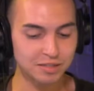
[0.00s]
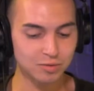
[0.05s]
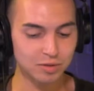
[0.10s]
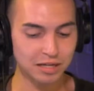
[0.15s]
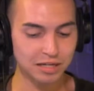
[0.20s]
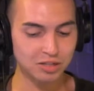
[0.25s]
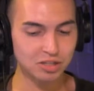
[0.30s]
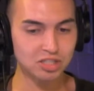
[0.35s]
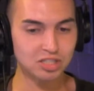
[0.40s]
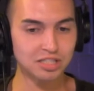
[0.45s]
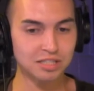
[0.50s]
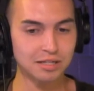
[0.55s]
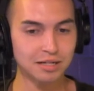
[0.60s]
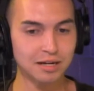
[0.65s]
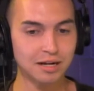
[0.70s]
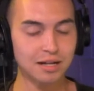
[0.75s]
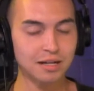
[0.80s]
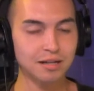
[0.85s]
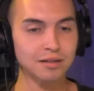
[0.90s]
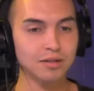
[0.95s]
it's just
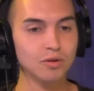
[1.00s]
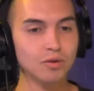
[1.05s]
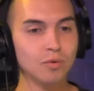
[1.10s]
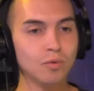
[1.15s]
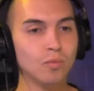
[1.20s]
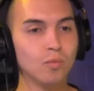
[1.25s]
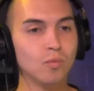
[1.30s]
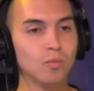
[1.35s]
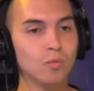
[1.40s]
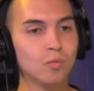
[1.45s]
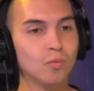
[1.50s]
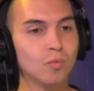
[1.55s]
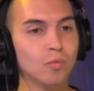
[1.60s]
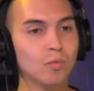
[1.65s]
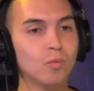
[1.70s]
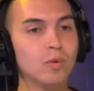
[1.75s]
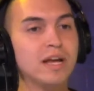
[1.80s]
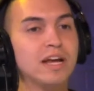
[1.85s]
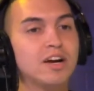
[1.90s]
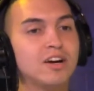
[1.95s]
a little
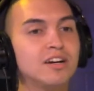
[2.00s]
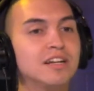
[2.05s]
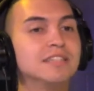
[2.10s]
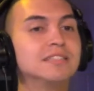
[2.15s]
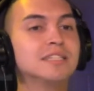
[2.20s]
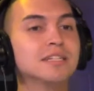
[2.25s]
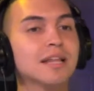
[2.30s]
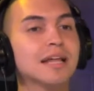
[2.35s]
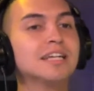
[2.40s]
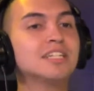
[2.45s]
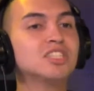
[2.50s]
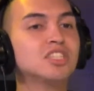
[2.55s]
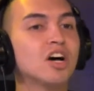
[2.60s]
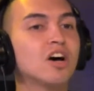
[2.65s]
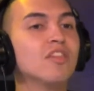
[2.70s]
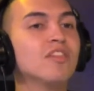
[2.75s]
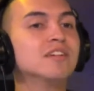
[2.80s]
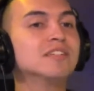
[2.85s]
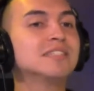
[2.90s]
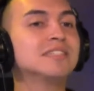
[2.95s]
weird until I
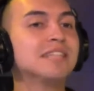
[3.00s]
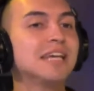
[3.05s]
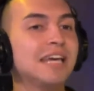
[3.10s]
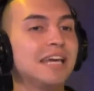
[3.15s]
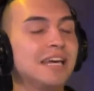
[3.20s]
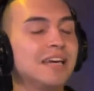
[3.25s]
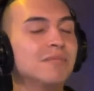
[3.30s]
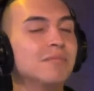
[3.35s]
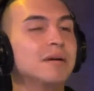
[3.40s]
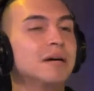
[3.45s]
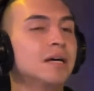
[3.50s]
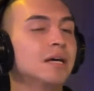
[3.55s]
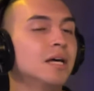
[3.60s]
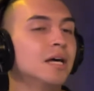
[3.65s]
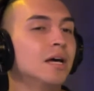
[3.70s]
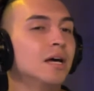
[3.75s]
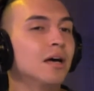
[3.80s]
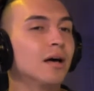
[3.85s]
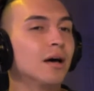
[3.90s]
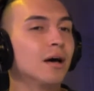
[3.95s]
saw the same
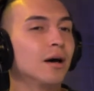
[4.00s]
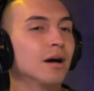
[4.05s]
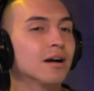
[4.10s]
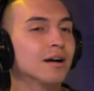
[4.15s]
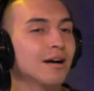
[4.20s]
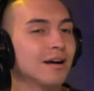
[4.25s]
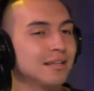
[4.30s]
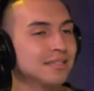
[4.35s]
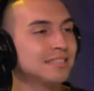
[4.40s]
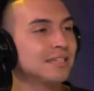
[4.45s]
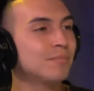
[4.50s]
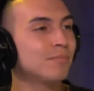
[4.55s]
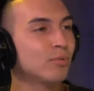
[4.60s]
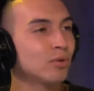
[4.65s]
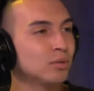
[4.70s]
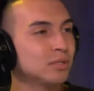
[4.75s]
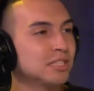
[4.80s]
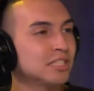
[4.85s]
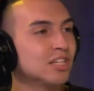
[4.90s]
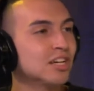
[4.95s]
cuts and
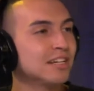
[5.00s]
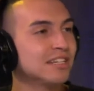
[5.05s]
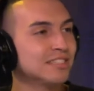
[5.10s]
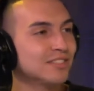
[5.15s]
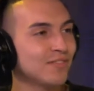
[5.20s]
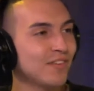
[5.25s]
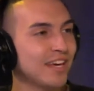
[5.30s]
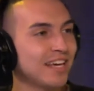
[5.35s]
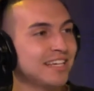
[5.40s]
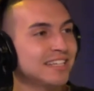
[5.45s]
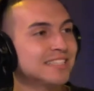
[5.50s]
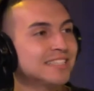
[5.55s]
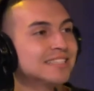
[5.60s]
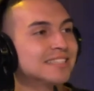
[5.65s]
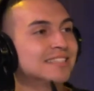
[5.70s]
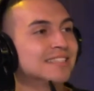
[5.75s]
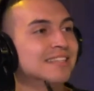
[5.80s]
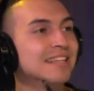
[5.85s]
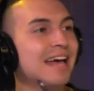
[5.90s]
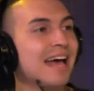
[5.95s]
bruises on his face
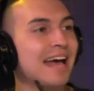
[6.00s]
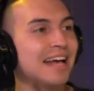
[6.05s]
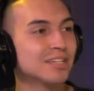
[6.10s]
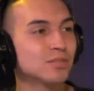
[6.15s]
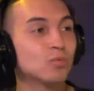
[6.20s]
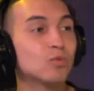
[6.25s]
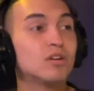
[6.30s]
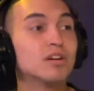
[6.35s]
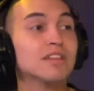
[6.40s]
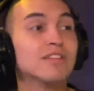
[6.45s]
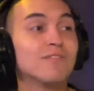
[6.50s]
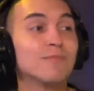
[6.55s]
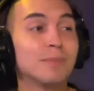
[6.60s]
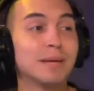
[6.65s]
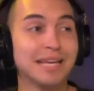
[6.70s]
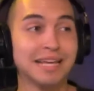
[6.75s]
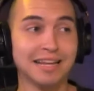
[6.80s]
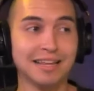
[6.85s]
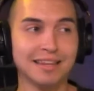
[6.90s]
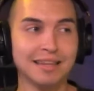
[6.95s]
mm-hmm. as were in the
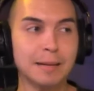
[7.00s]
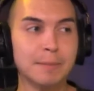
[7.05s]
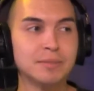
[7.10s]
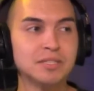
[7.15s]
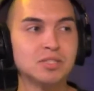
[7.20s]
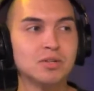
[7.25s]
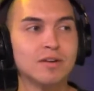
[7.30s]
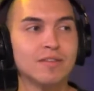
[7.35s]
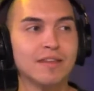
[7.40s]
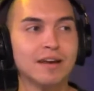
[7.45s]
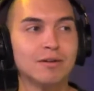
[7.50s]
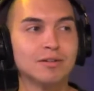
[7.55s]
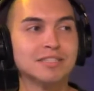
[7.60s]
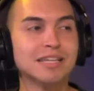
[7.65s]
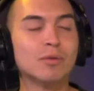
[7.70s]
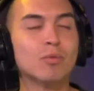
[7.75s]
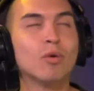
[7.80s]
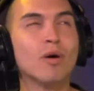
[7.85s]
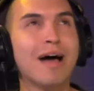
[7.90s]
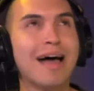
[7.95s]
beginning of the episode. And then I was
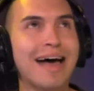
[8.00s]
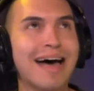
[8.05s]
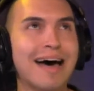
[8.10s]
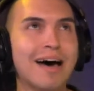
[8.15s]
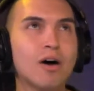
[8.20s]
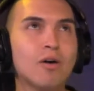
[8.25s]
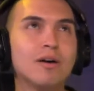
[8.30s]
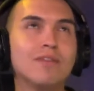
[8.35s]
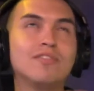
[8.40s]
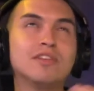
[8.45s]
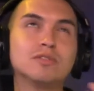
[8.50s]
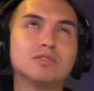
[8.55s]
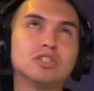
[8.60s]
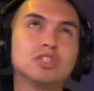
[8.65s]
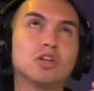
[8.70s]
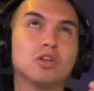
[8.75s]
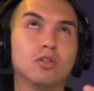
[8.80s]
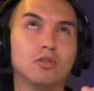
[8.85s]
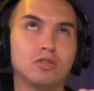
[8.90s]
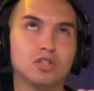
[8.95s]
like, well, how, if this
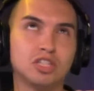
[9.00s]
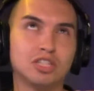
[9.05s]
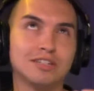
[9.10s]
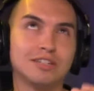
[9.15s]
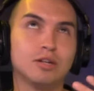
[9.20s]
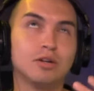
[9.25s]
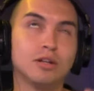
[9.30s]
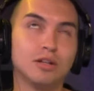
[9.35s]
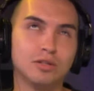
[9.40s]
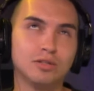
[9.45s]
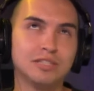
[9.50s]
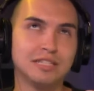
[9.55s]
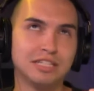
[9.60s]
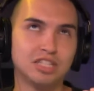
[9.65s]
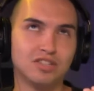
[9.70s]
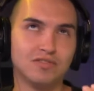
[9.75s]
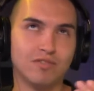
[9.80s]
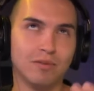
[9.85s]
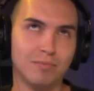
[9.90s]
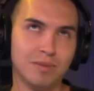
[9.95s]
was a halluc-
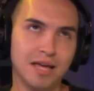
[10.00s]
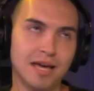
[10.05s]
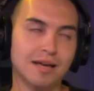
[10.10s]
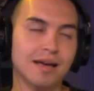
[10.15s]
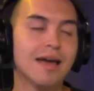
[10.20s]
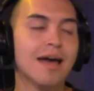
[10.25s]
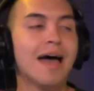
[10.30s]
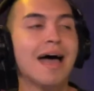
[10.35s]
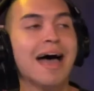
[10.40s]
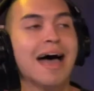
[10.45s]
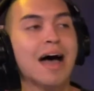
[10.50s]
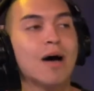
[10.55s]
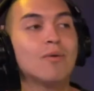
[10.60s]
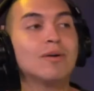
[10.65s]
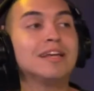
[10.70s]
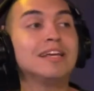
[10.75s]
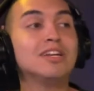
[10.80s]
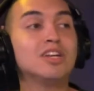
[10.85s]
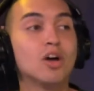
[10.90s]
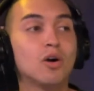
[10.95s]
hallucination from Nick, how
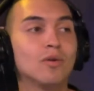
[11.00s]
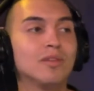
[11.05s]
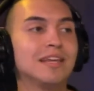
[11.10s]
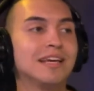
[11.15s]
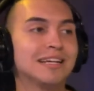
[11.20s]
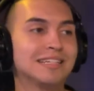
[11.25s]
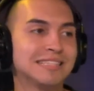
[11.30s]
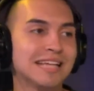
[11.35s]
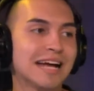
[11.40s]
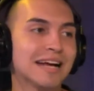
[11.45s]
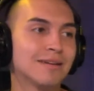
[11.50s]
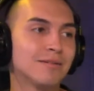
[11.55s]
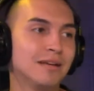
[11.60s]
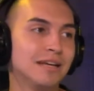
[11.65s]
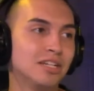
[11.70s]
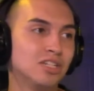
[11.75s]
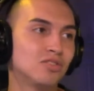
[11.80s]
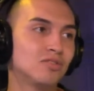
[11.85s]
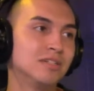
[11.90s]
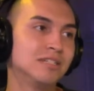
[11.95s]
would he know the exact
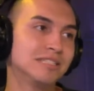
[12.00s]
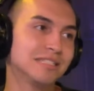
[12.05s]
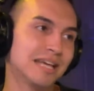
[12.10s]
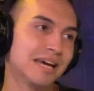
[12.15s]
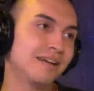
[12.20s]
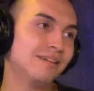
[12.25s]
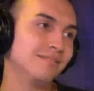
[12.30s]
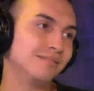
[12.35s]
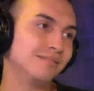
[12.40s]
injuries that.